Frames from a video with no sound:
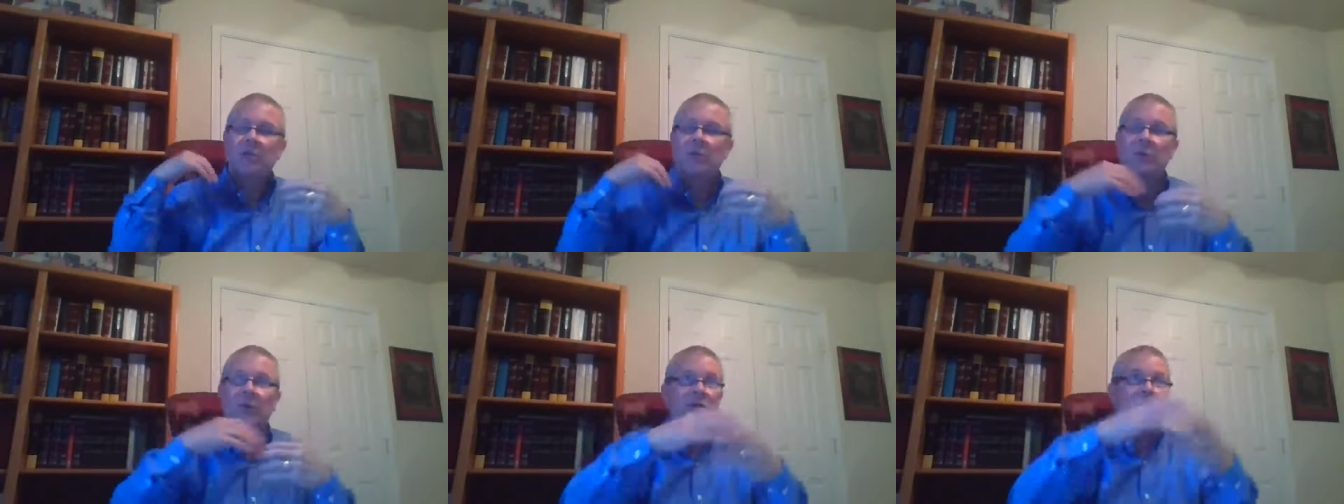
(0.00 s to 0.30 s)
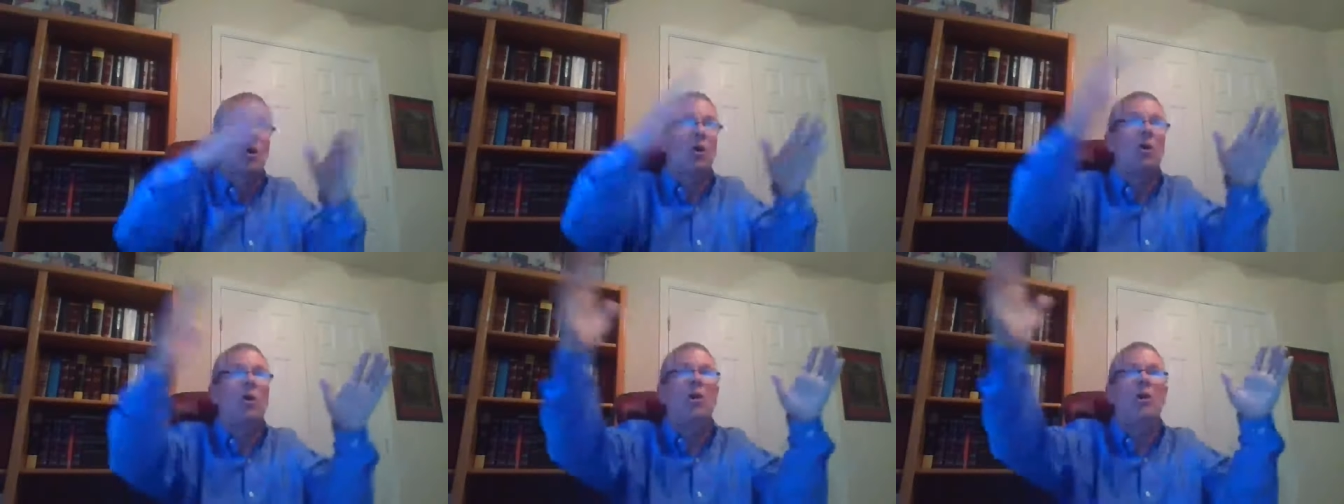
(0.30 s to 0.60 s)
or it's
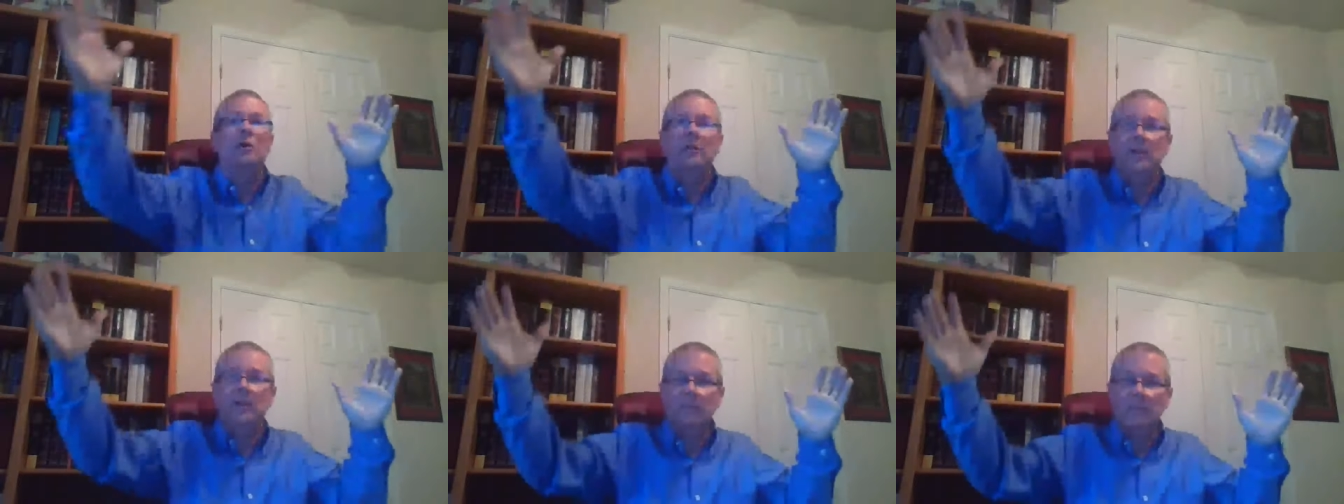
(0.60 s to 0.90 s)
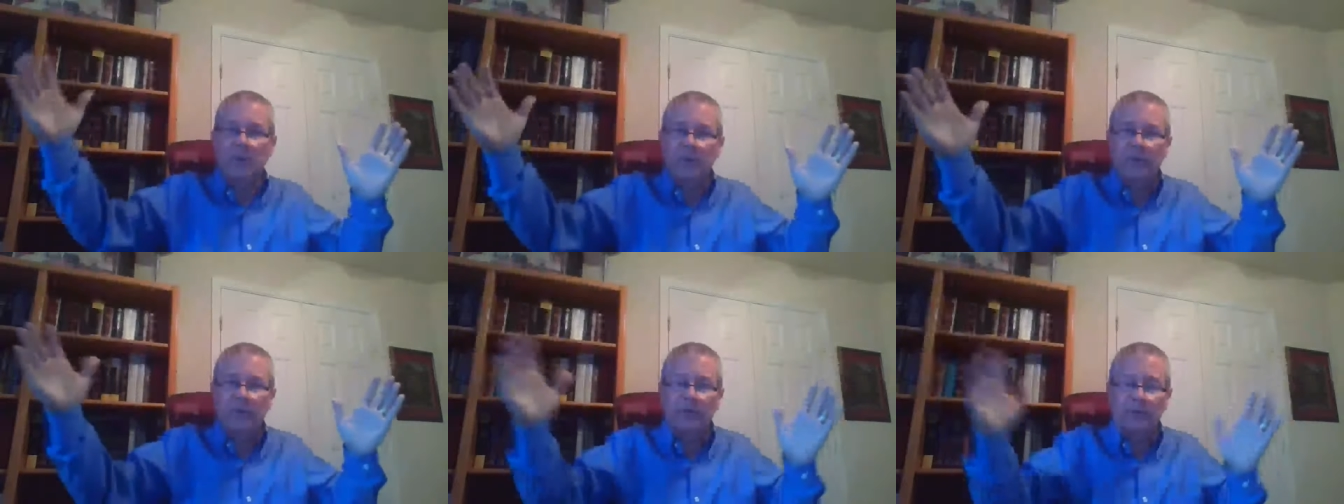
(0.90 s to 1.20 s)
all to the
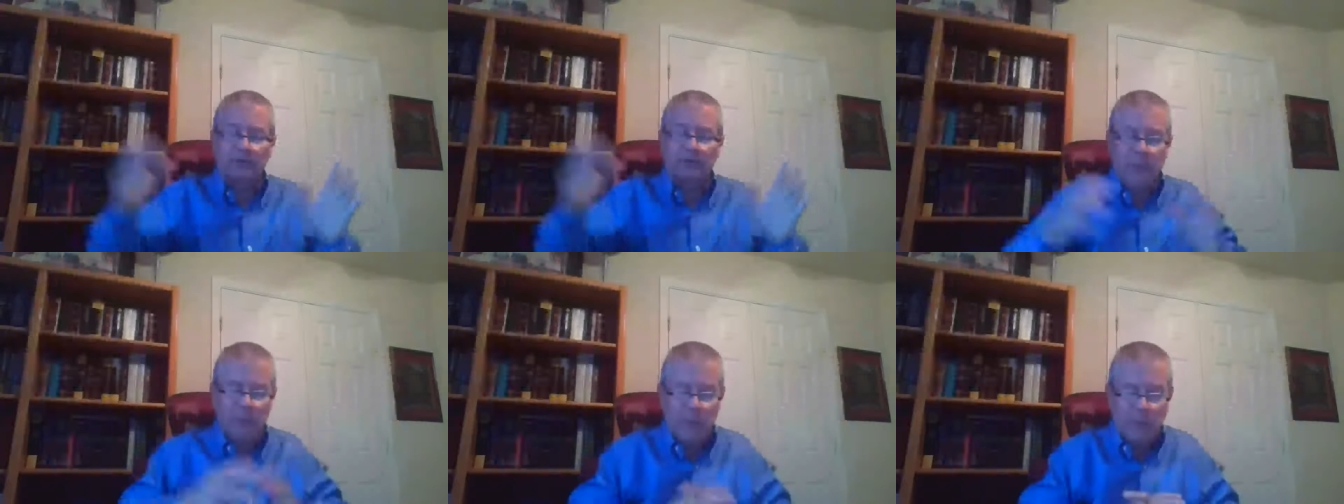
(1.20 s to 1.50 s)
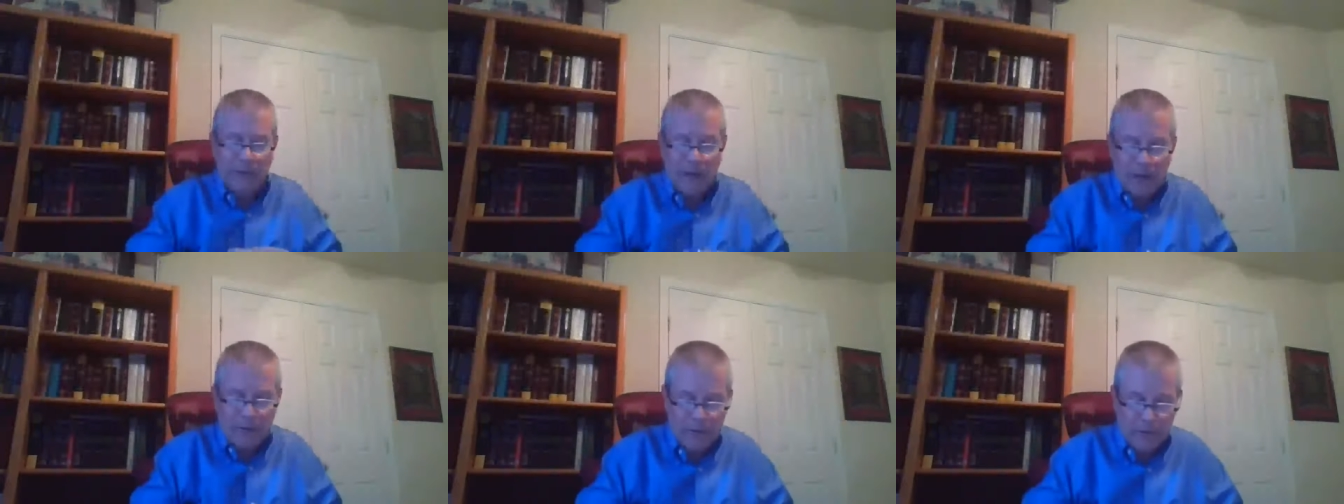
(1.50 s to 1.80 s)
multitude,
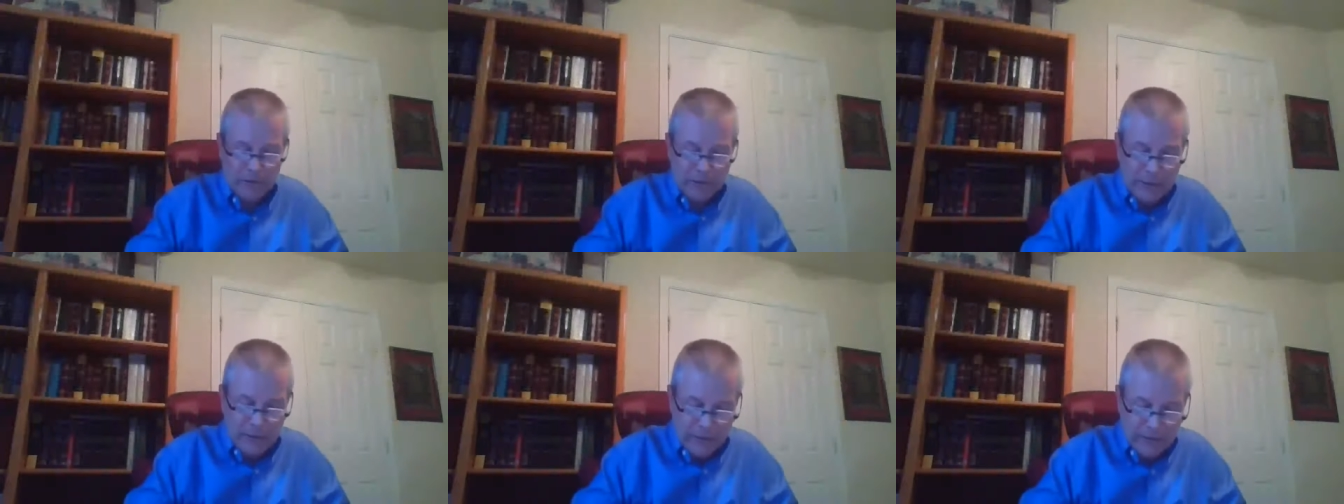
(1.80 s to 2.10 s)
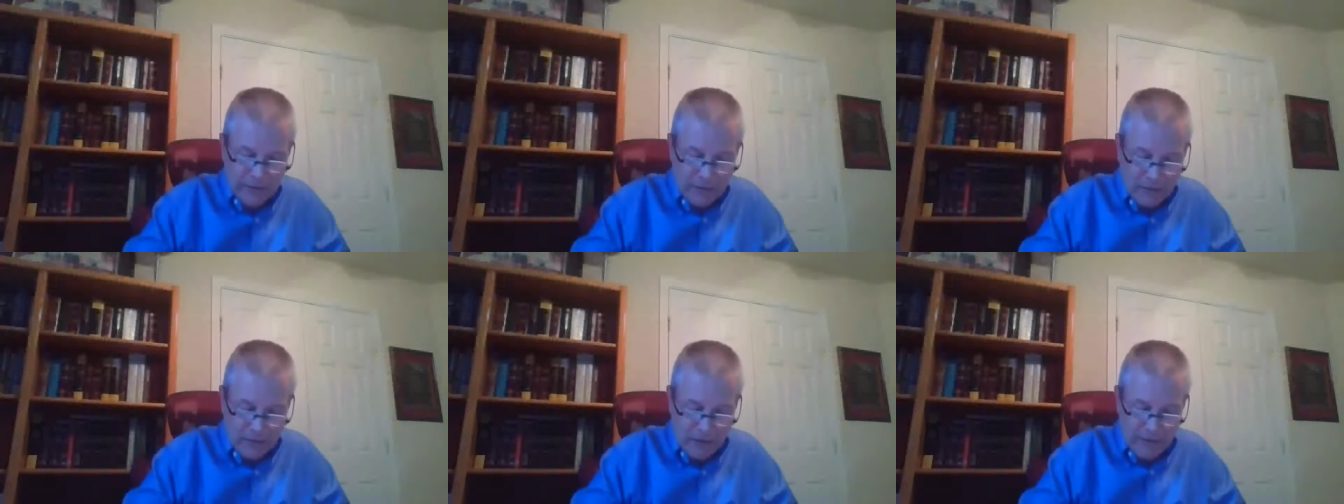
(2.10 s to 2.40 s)
we're not really
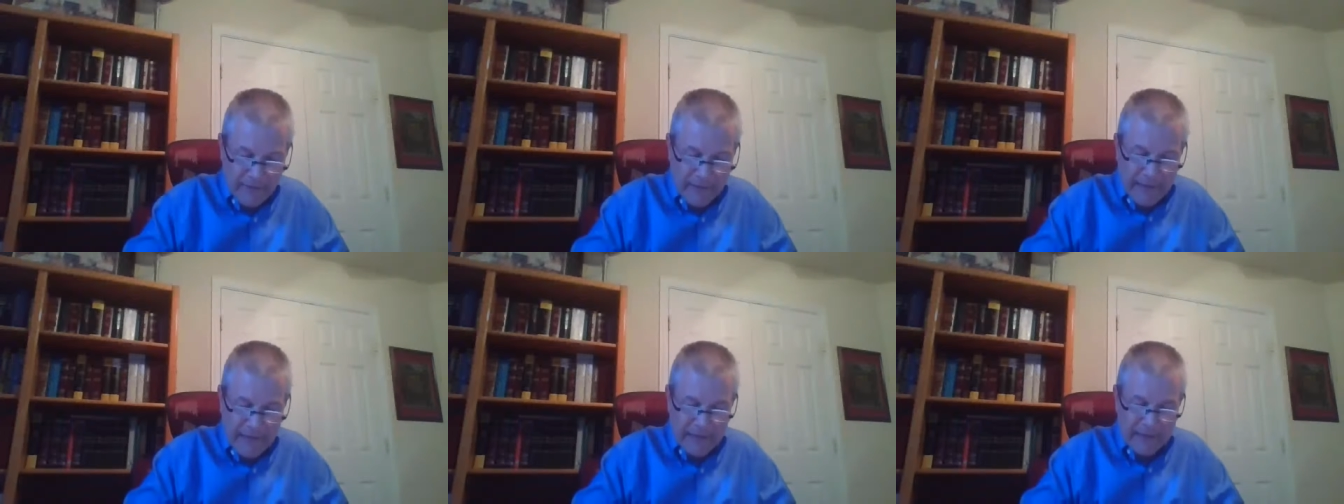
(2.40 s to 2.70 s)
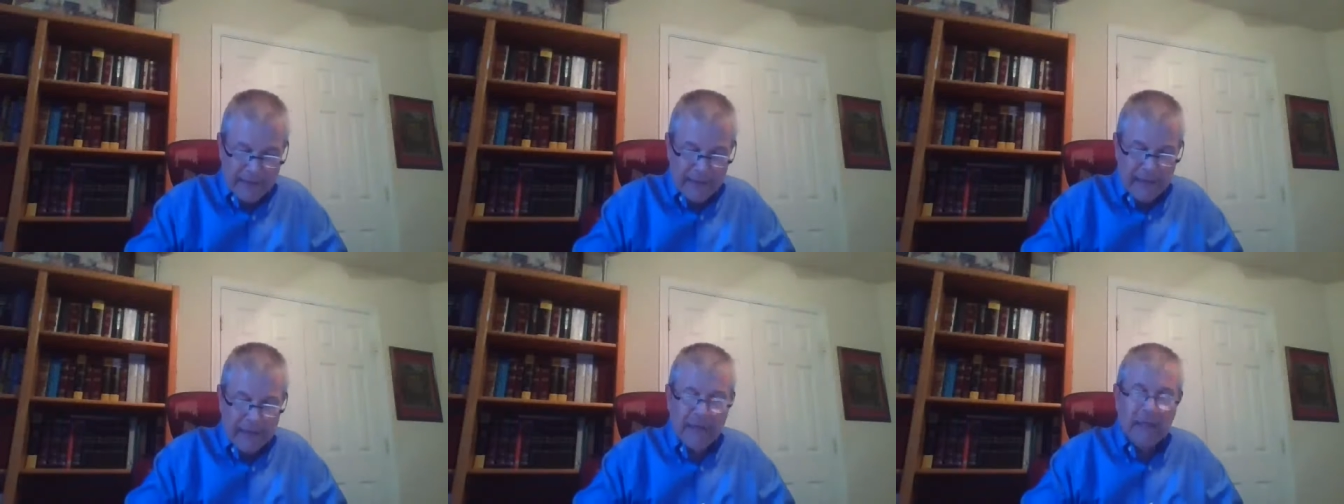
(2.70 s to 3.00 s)
clear on that.